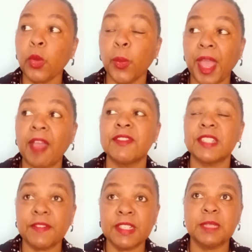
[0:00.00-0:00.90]
we have
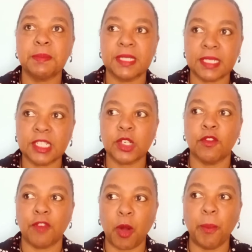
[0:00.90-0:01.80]
70%
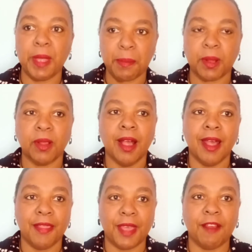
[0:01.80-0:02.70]
of our people
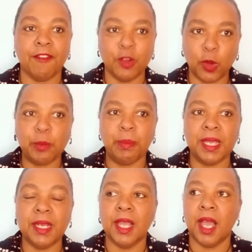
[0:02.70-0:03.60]
that have not
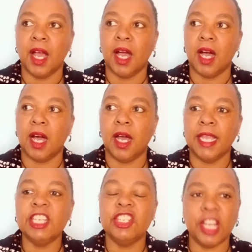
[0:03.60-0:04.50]
been
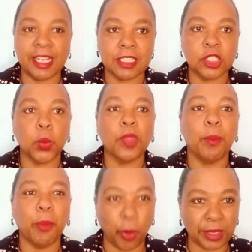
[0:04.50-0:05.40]
injected
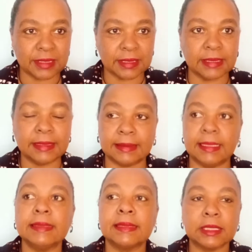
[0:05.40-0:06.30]
with poison.
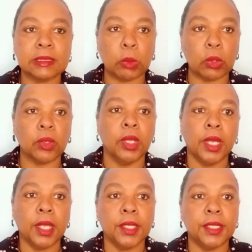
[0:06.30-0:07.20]
Yes, let's just call
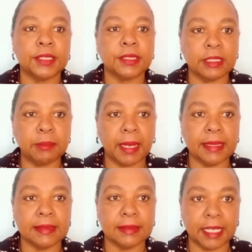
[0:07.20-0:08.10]
the sin by
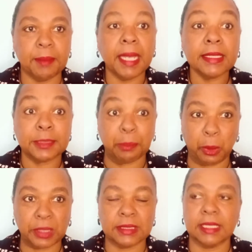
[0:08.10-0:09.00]
its name. It's
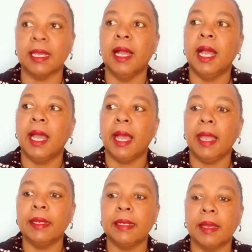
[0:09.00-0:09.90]
poison.
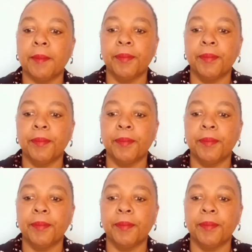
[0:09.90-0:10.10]
And